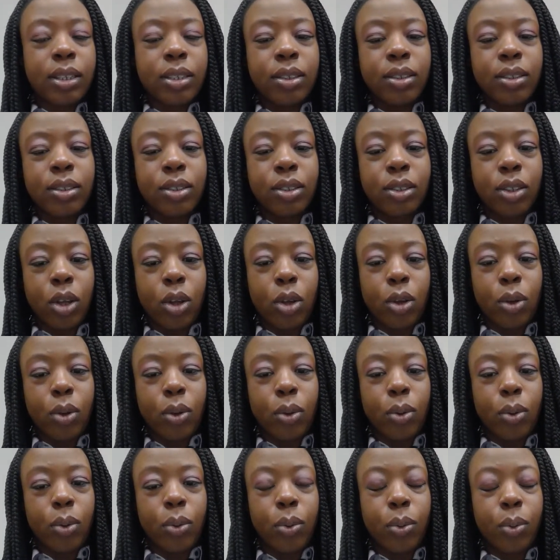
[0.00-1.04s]

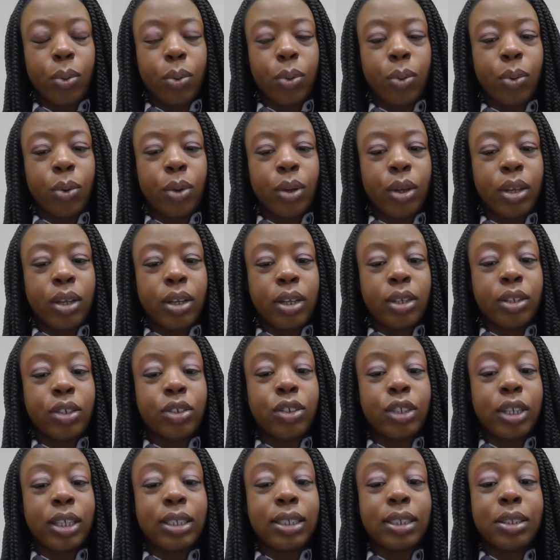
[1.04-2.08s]
So
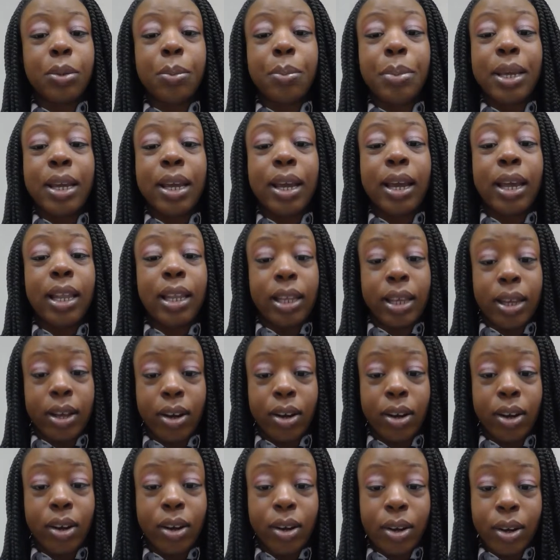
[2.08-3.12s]
just to be
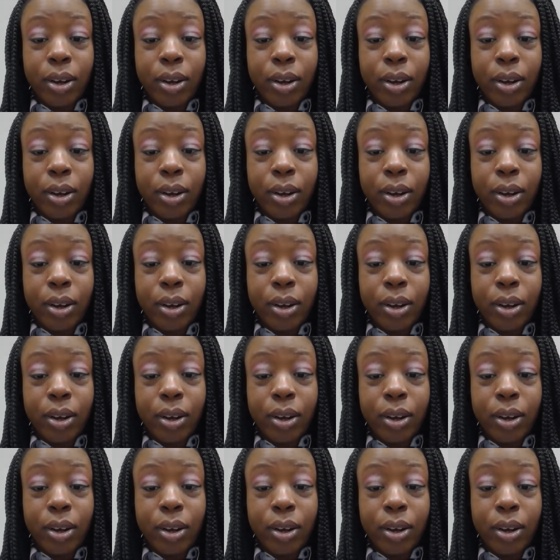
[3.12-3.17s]
clear,